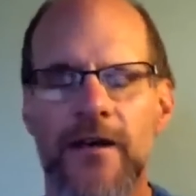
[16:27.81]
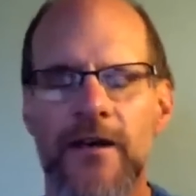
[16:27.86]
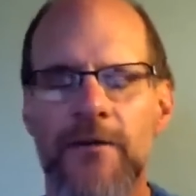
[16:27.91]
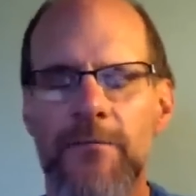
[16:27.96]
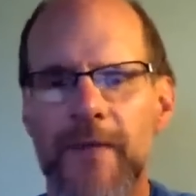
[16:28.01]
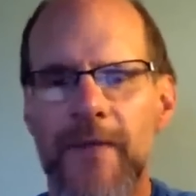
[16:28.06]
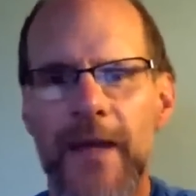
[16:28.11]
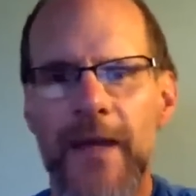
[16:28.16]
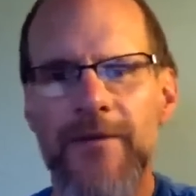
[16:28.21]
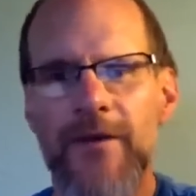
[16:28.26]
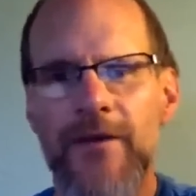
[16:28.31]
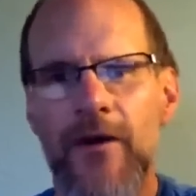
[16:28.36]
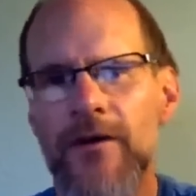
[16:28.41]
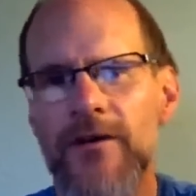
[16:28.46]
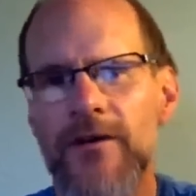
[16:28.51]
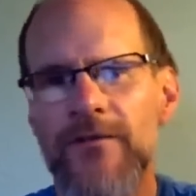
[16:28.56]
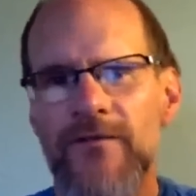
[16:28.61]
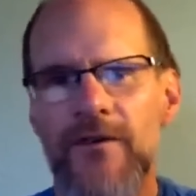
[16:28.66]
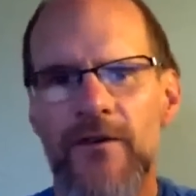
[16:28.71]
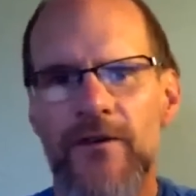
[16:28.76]
Maybe I'll
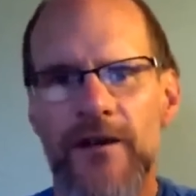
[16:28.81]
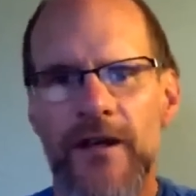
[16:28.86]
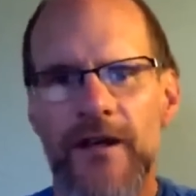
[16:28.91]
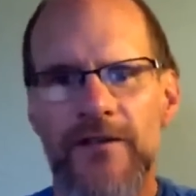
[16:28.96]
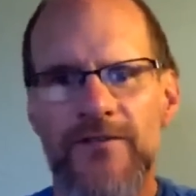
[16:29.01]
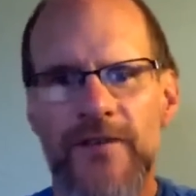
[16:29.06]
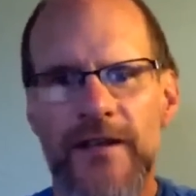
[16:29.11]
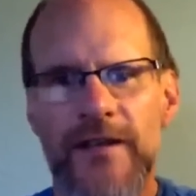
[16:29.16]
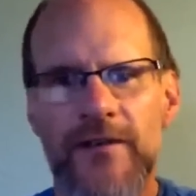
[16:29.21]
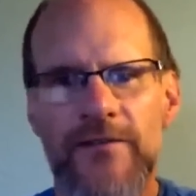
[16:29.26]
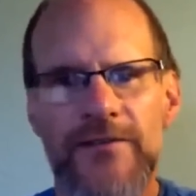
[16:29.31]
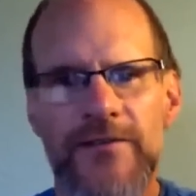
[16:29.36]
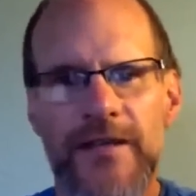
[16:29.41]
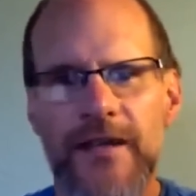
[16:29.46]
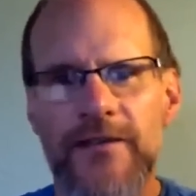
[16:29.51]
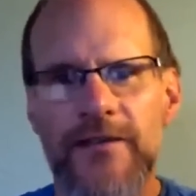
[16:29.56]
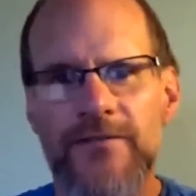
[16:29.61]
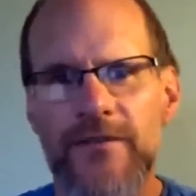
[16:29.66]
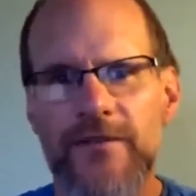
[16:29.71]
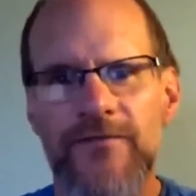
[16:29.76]
convert a single
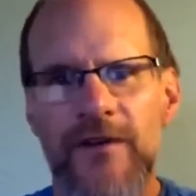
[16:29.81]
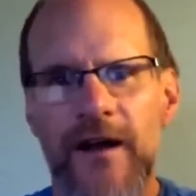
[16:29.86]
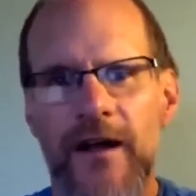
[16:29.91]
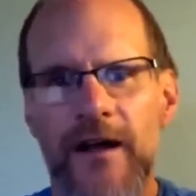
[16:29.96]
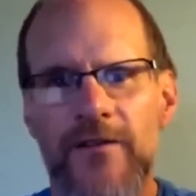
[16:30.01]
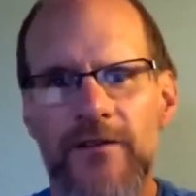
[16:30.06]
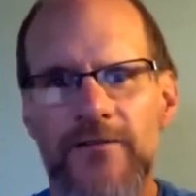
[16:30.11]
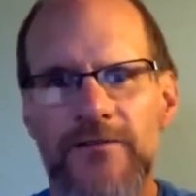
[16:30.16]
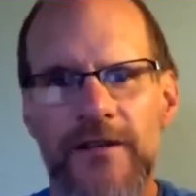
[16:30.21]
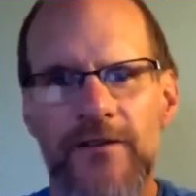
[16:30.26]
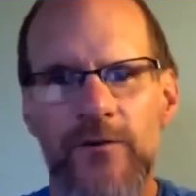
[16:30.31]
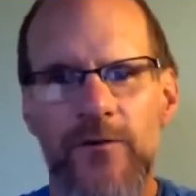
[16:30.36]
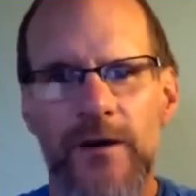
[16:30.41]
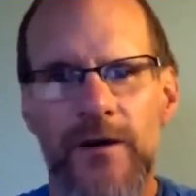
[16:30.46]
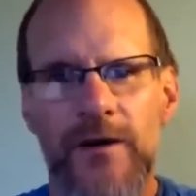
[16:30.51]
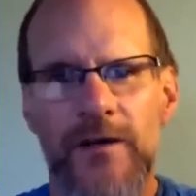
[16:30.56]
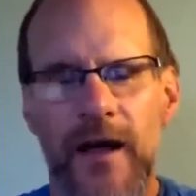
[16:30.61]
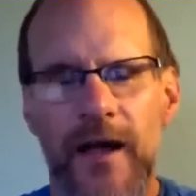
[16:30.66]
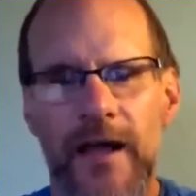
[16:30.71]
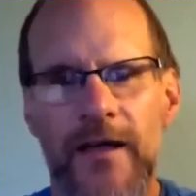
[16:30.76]
DNG file to send to a
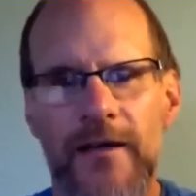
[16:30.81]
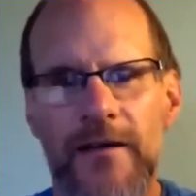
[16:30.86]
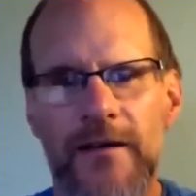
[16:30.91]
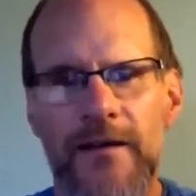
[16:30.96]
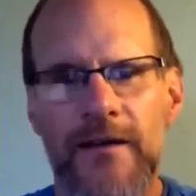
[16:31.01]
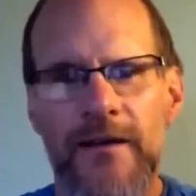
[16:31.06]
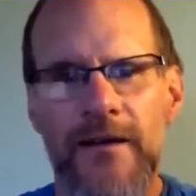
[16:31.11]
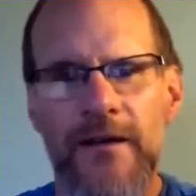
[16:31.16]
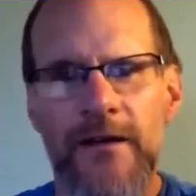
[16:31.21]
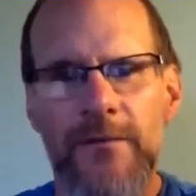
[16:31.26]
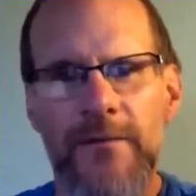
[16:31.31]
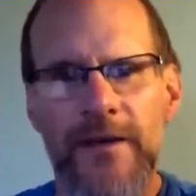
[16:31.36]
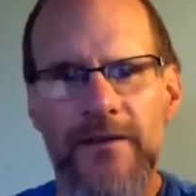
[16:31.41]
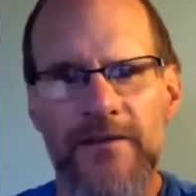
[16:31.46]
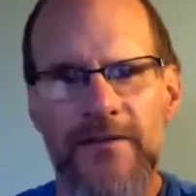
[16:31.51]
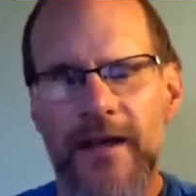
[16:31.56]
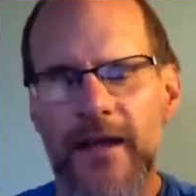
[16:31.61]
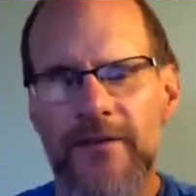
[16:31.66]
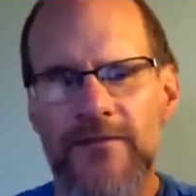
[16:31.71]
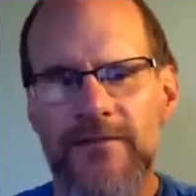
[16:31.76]
client
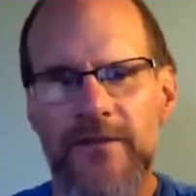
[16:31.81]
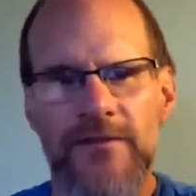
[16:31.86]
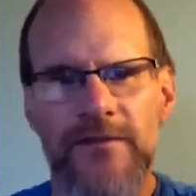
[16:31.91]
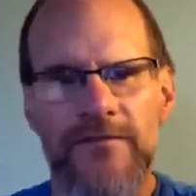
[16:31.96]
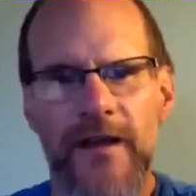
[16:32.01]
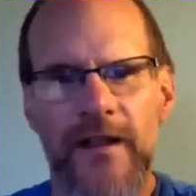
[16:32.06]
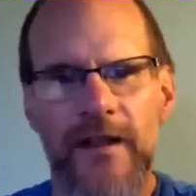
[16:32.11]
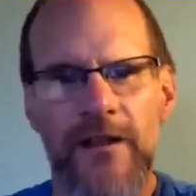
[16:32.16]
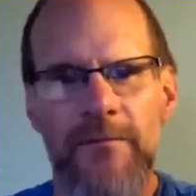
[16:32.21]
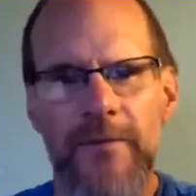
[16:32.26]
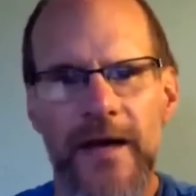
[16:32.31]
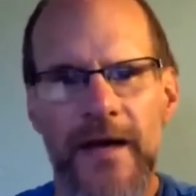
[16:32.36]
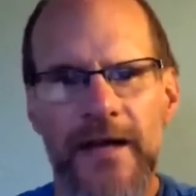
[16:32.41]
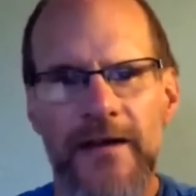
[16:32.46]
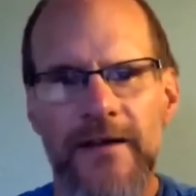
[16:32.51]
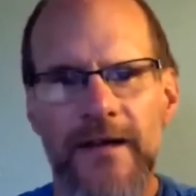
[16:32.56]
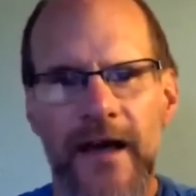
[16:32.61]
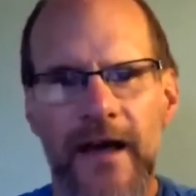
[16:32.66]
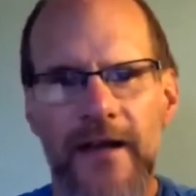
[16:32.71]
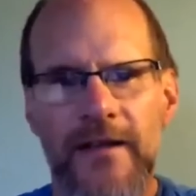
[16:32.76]
because it has the develop
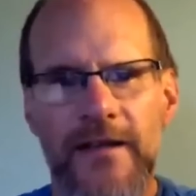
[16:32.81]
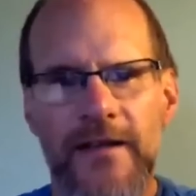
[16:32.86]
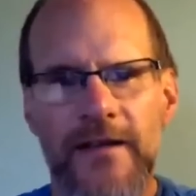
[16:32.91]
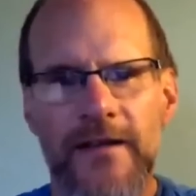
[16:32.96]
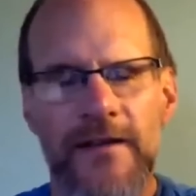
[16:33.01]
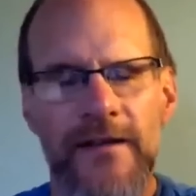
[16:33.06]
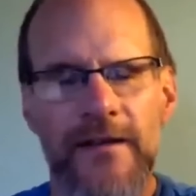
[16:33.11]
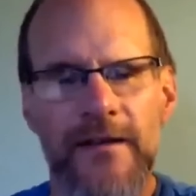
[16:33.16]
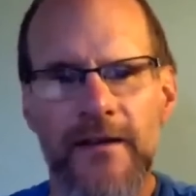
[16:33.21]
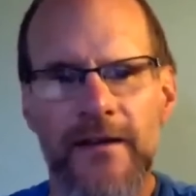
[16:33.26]
metadata in it